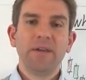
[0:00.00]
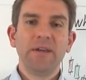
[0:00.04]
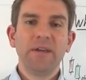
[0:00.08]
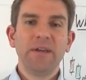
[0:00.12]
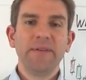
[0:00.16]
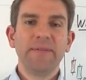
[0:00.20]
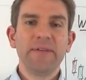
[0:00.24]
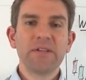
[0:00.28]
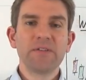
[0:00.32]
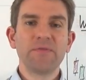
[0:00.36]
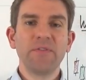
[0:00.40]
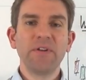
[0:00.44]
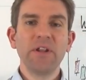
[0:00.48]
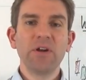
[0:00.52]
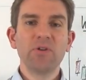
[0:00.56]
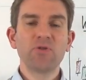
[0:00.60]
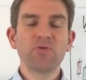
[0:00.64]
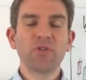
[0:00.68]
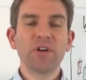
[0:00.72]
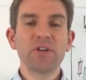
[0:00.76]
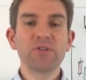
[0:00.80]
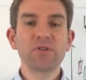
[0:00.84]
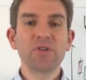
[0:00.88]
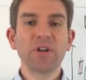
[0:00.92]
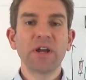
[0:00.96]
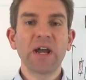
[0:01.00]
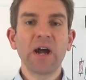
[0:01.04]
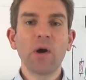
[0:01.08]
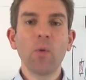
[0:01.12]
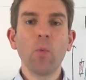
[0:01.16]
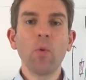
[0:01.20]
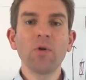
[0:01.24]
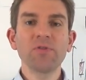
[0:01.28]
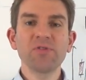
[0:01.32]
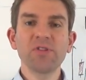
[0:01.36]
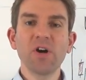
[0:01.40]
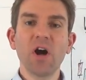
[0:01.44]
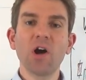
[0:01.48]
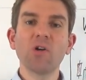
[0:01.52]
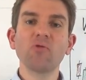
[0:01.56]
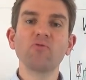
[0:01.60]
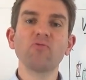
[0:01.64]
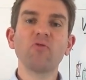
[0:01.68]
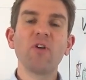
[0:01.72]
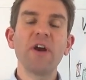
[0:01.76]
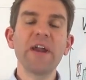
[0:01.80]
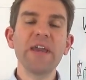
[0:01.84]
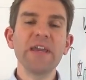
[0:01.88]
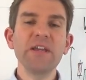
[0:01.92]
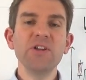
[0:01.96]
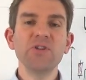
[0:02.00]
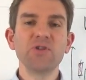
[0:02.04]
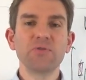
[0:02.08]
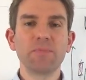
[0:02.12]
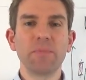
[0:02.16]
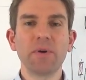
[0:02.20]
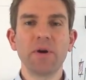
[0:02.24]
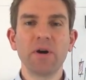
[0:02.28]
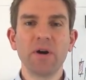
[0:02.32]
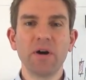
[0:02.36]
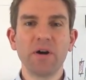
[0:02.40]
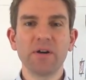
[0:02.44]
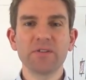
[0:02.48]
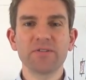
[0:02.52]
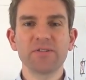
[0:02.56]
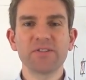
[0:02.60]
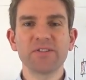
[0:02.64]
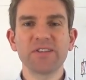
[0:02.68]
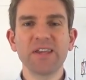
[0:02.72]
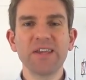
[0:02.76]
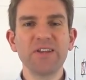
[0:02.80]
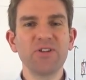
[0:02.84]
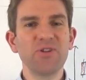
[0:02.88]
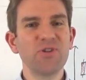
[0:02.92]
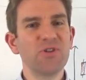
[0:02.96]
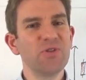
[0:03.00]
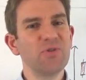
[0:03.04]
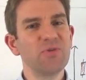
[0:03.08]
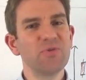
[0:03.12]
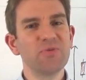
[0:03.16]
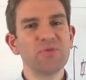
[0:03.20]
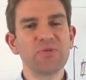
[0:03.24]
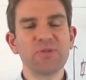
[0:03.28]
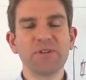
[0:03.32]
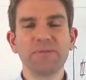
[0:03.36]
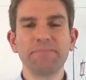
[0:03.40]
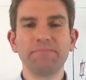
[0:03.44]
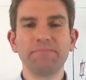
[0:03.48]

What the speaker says: In this video, traders, we're going to look at what are range bars. Stay tuned.